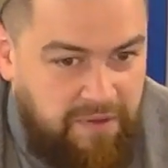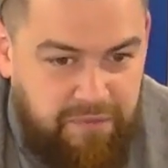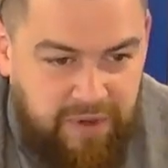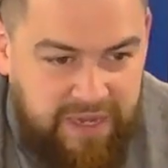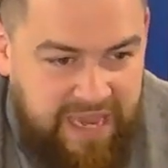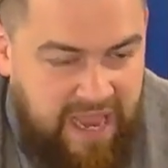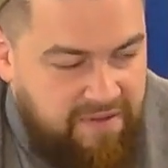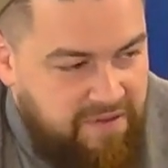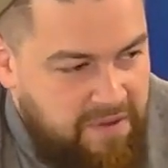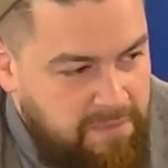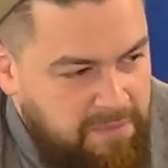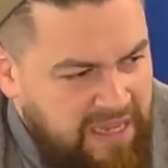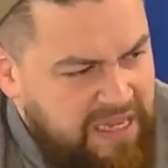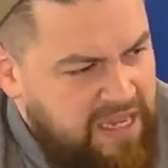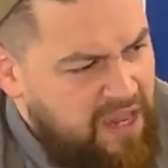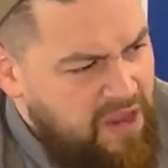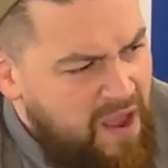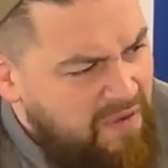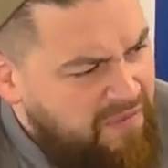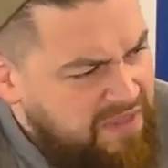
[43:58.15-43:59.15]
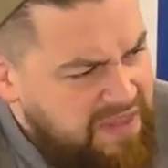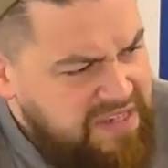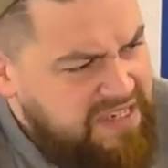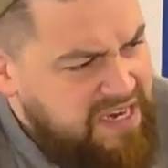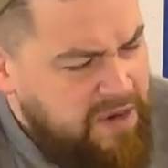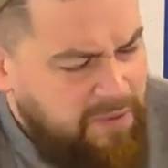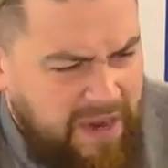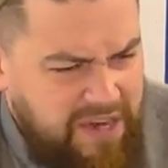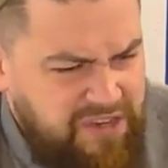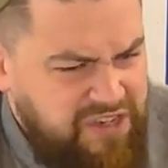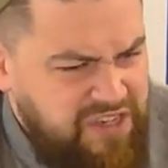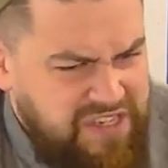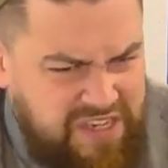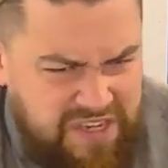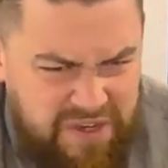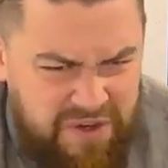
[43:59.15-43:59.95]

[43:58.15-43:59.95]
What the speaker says: forgave him. Like, you have these narrations and